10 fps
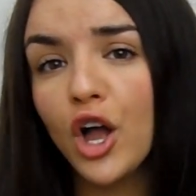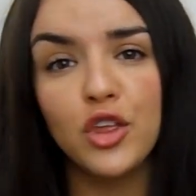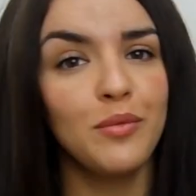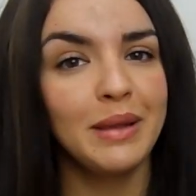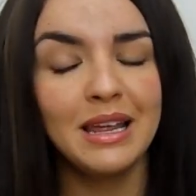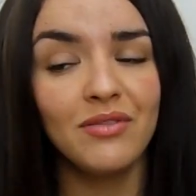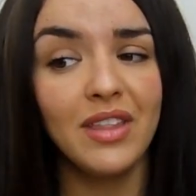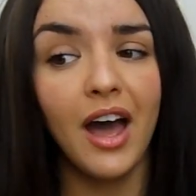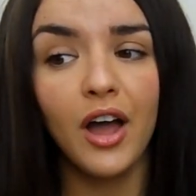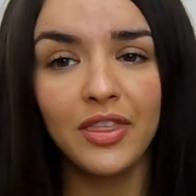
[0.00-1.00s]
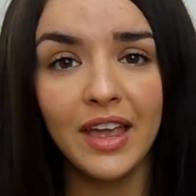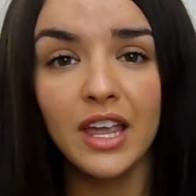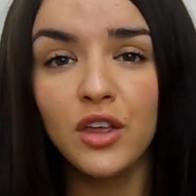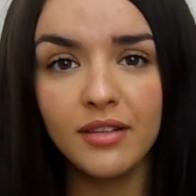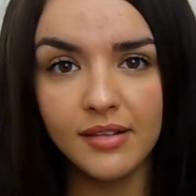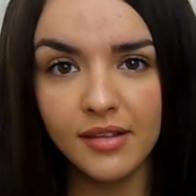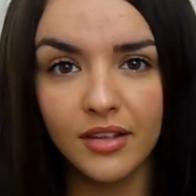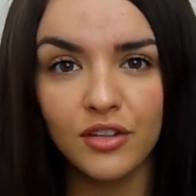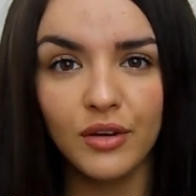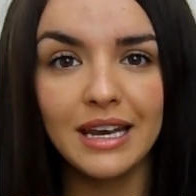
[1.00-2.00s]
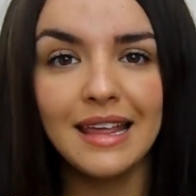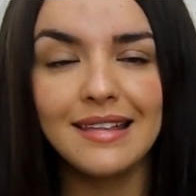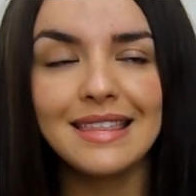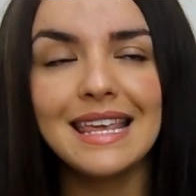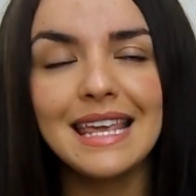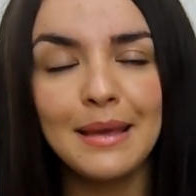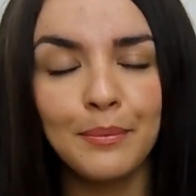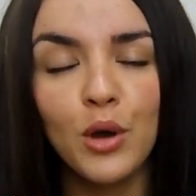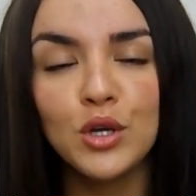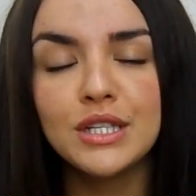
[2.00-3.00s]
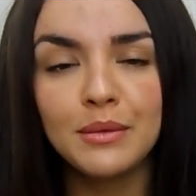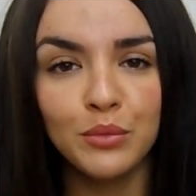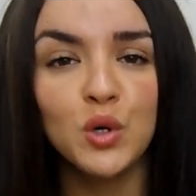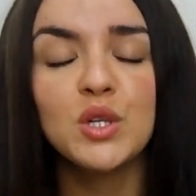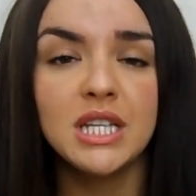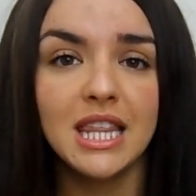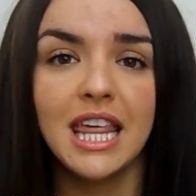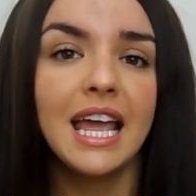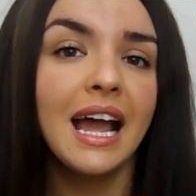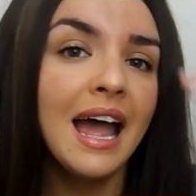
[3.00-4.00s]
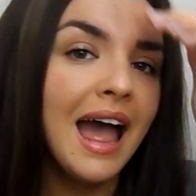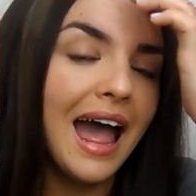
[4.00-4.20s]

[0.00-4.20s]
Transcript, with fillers: I don't believe in that. I think using sunscreen is the most important thing,